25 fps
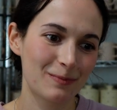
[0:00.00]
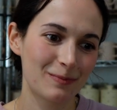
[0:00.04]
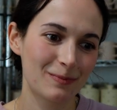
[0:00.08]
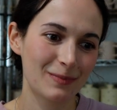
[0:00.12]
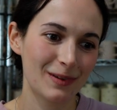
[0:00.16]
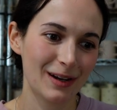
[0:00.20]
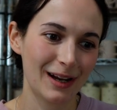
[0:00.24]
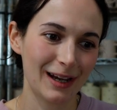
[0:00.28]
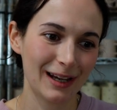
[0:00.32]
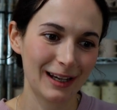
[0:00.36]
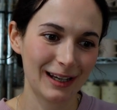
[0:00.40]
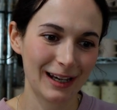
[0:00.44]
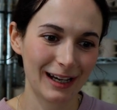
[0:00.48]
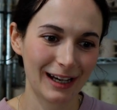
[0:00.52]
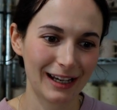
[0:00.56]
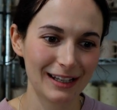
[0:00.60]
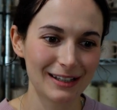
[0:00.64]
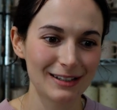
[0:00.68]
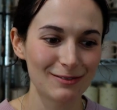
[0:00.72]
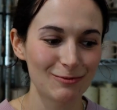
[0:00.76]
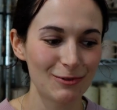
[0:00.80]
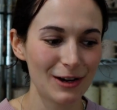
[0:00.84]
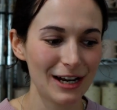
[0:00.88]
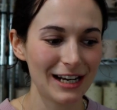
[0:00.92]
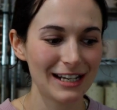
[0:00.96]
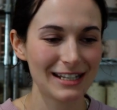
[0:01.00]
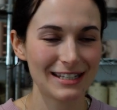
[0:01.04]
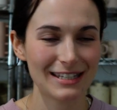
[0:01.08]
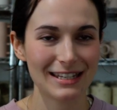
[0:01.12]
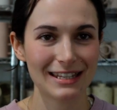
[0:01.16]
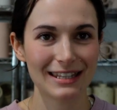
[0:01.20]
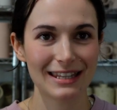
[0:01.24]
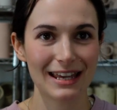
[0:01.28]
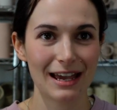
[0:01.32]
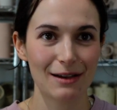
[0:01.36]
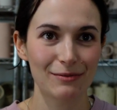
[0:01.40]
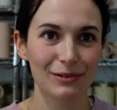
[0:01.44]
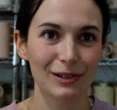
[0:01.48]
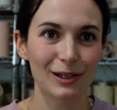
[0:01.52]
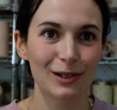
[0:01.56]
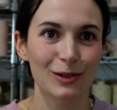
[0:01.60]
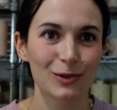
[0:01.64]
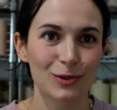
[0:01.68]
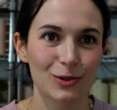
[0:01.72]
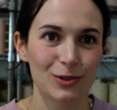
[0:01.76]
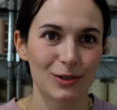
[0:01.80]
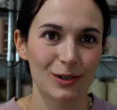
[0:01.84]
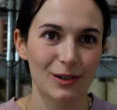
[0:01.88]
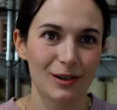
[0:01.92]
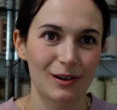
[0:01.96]
like, I can really see the
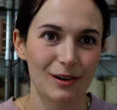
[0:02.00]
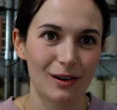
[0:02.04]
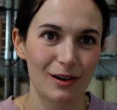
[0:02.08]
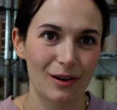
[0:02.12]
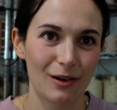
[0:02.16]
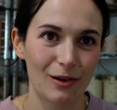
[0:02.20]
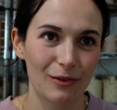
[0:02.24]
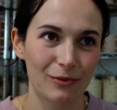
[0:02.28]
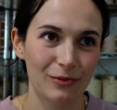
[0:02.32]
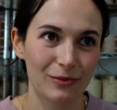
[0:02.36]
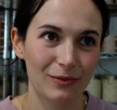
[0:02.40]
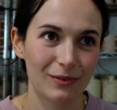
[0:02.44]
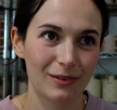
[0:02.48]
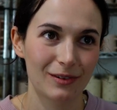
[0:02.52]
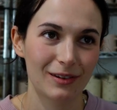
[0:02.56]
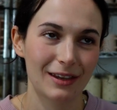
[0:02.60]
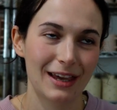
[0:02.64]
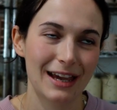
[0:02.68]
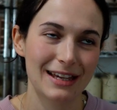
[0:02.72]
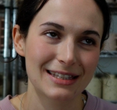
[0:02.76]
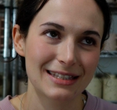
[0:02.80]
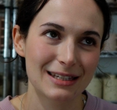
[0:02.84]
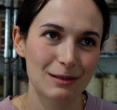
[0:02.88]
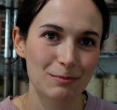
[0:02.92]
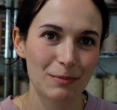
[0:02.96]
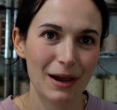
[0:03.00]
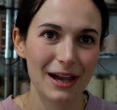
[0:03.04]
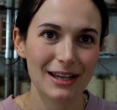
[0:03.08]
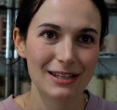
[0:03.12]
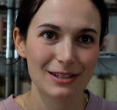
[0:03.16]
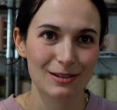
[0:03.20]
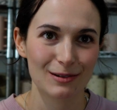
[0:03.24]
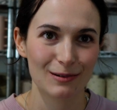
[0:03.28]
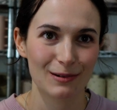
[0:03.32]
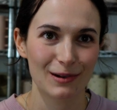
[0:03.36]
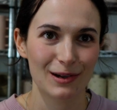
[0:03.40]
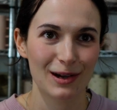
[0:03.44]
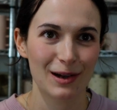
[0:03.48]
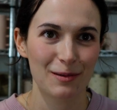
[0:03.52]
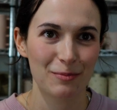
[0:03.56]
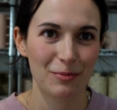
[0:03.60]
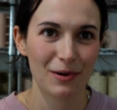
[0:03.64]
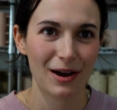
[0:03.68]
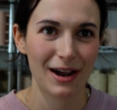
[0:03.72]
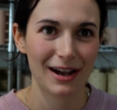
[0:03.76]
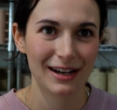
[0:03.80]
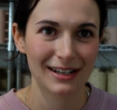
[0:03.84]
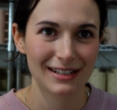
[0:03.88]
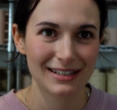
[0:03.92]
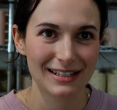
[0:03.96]
evolution of getting better at a
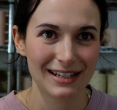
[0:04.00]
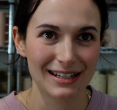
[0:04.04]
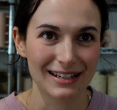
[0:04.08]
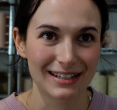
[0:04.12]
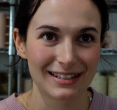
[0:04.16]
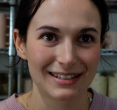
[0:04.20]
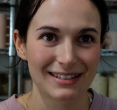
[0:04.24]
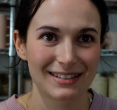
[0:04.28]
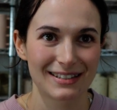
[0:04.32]
practice.